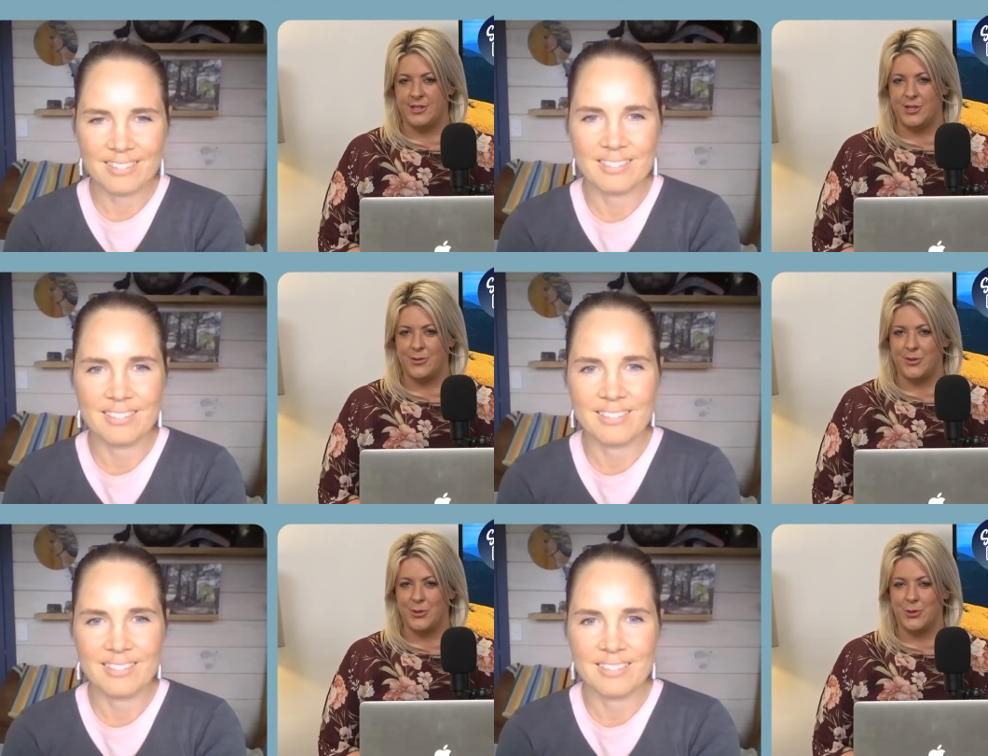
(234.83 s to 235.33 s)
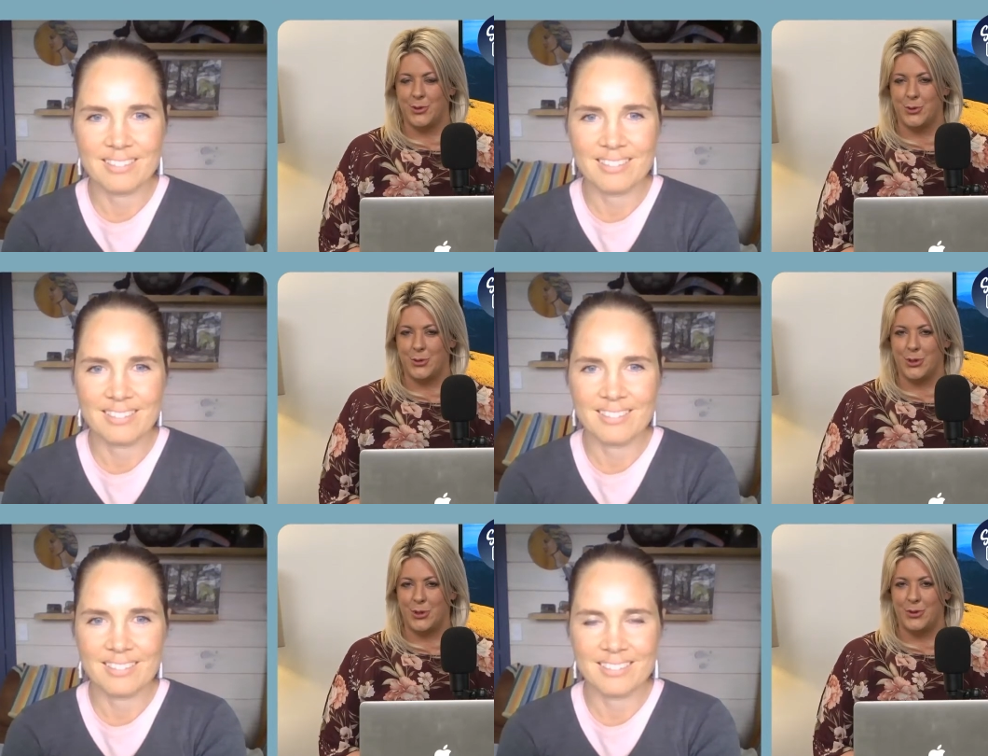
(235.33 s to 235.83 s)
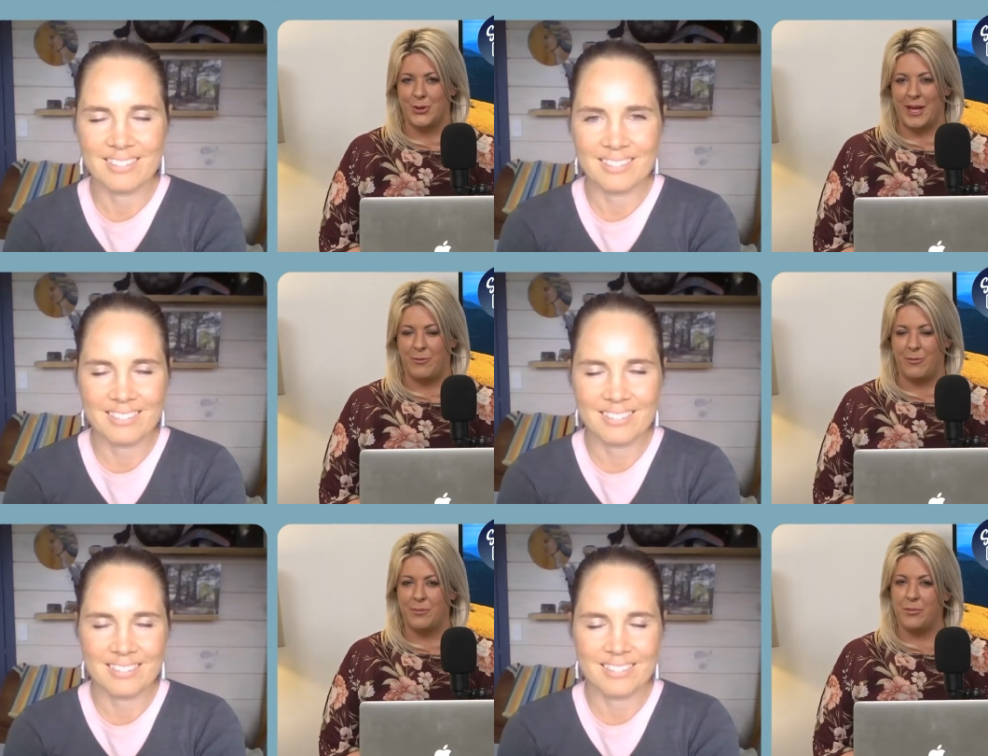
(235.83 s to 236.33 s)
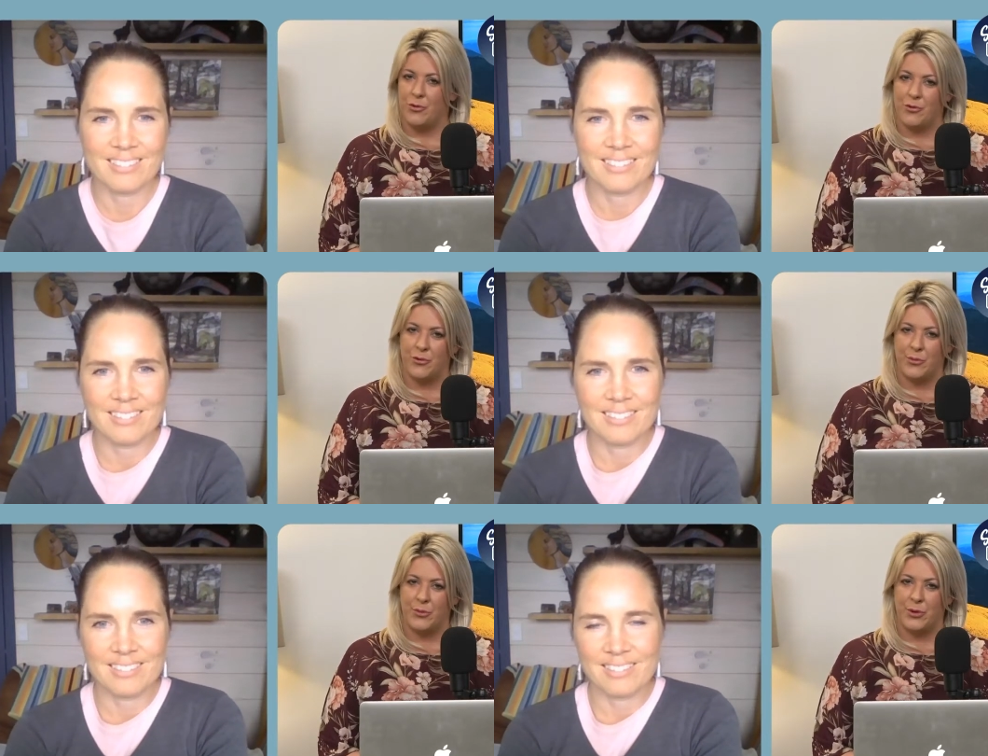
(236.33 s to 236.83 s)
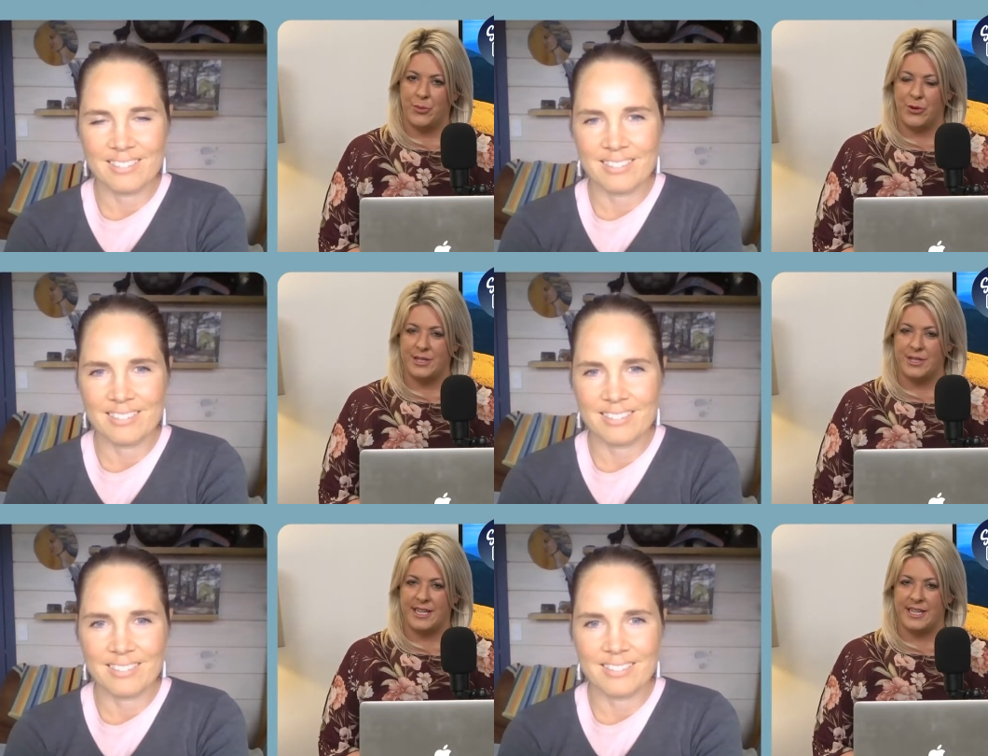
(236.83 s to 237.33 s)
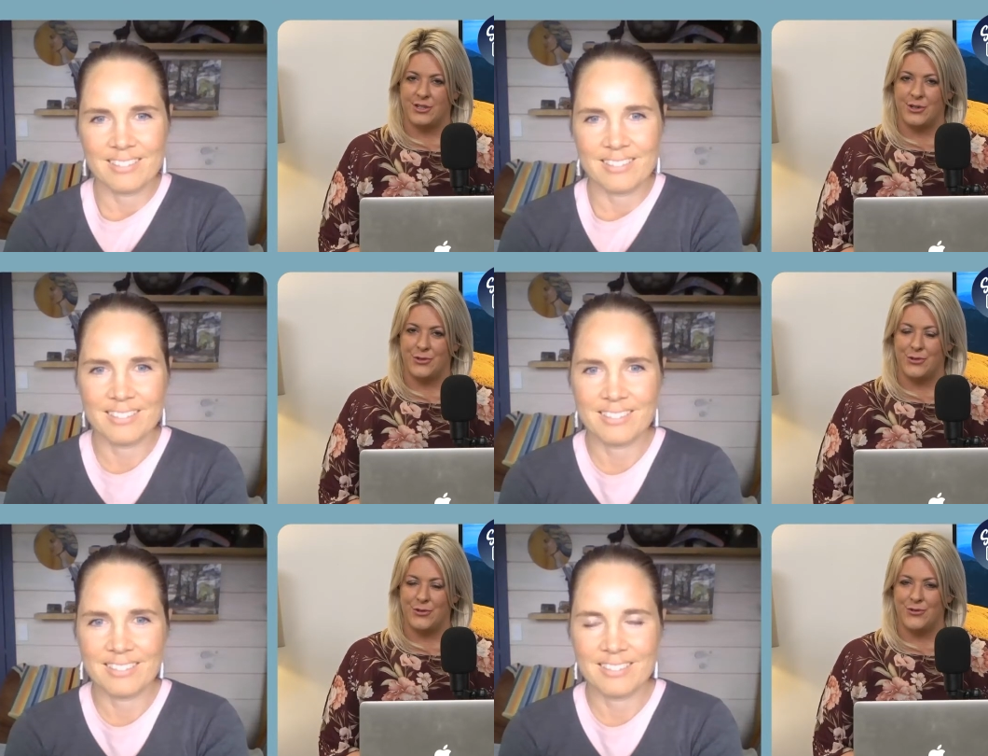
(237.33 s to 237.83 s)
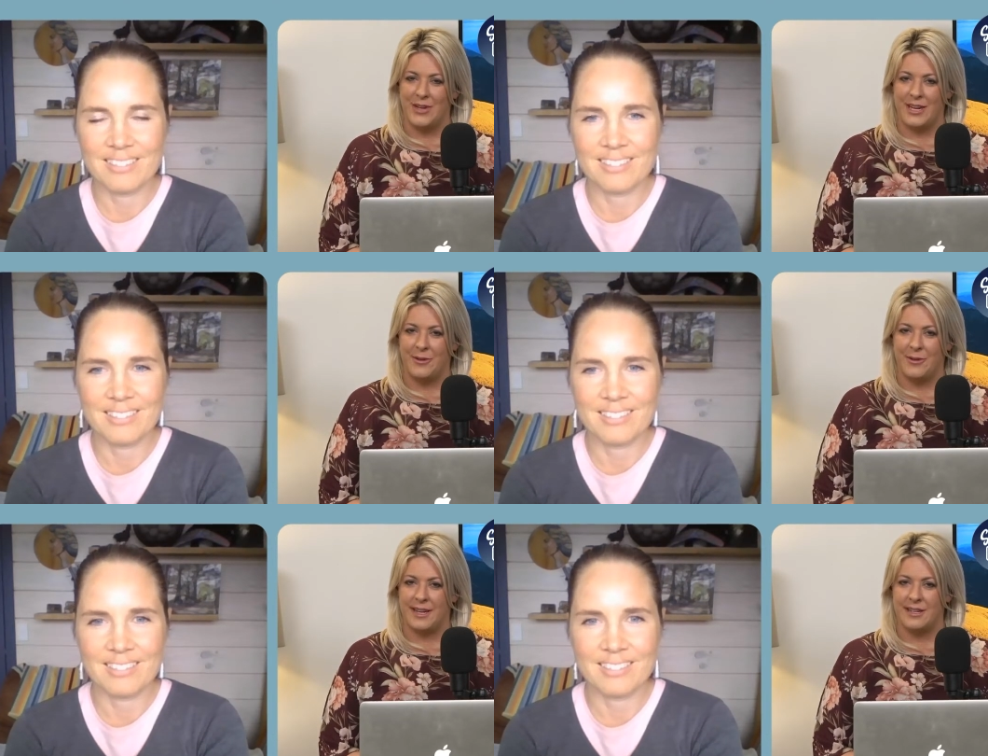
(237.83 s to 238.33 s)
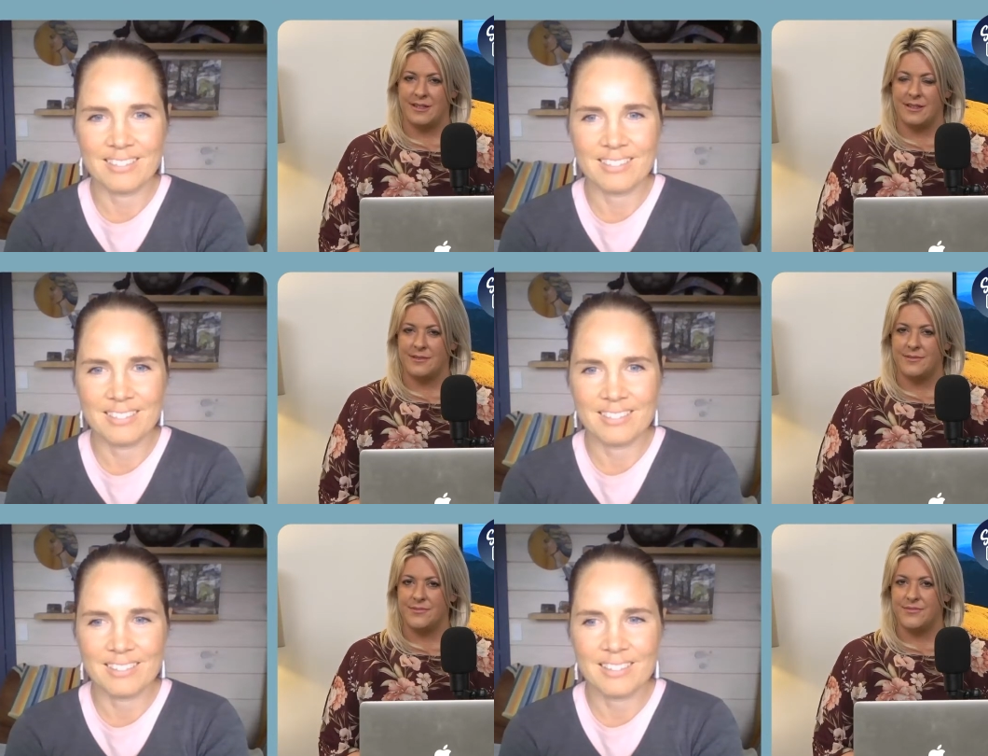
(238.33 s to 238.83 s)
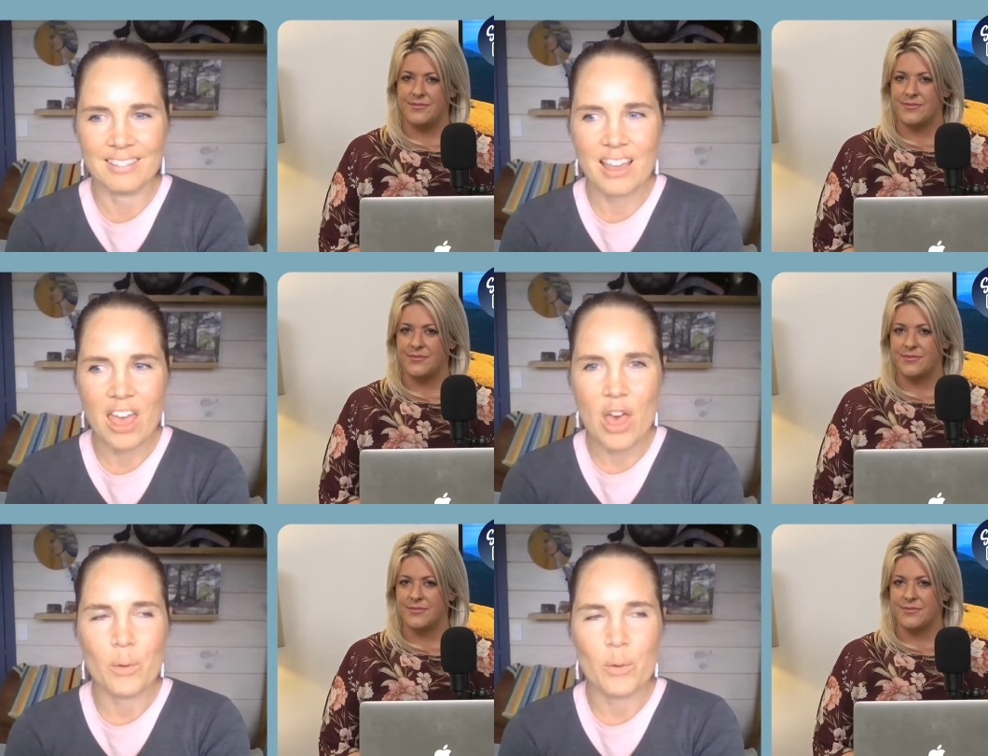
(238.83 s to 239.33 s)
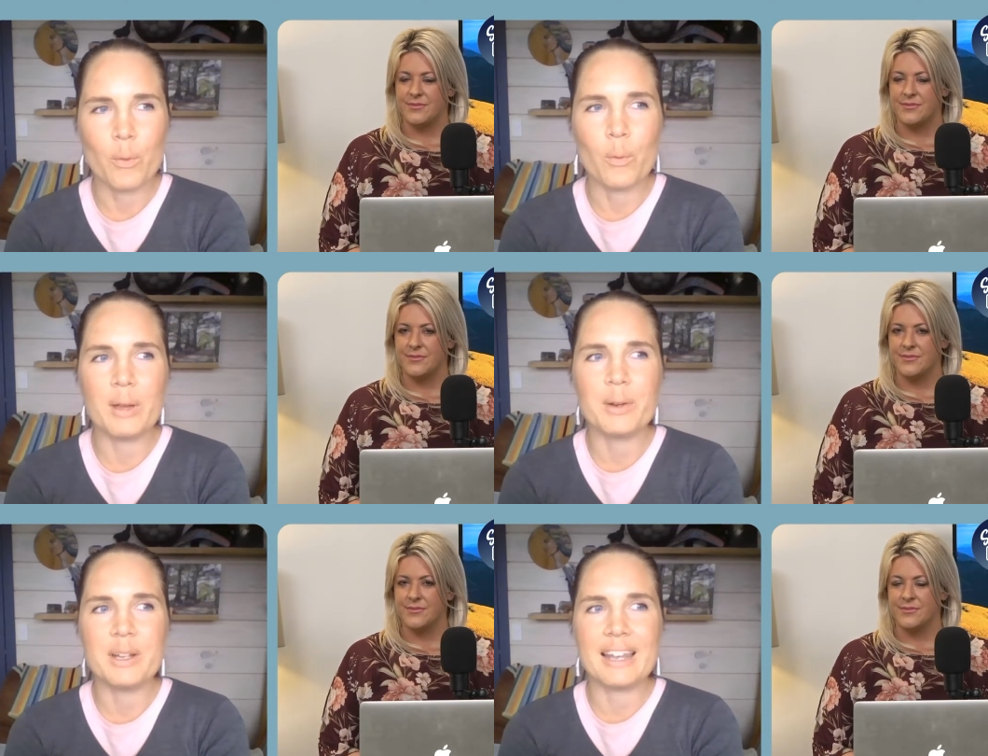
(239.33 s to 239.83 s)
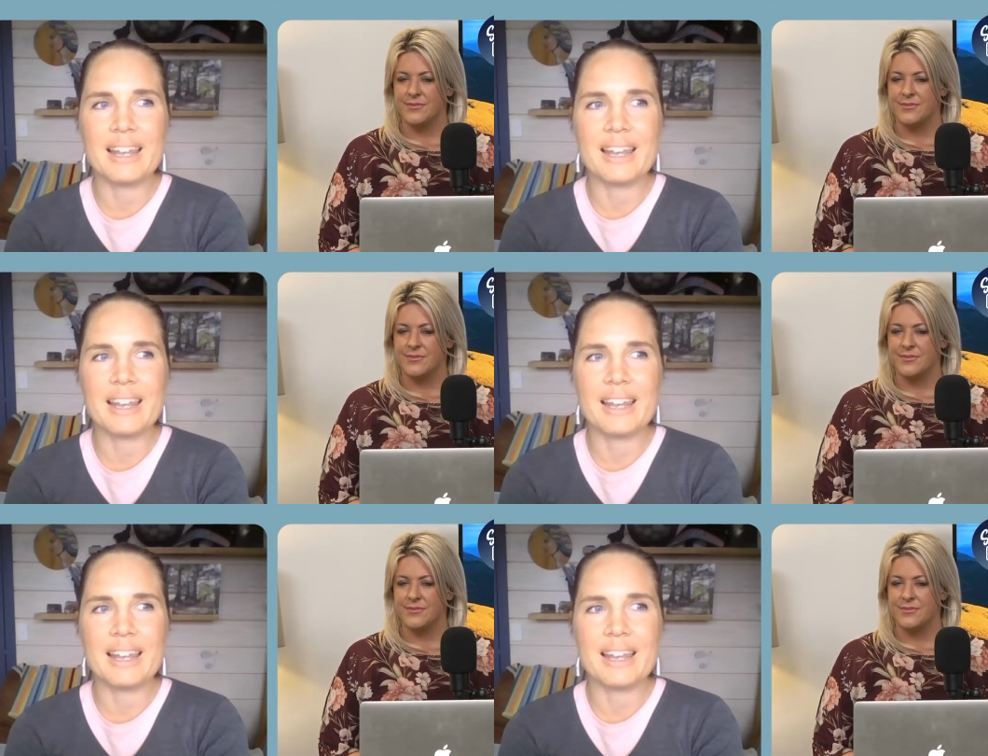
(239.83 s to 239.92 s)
Speaker 1: to ensure that we move from commodity to value-add? We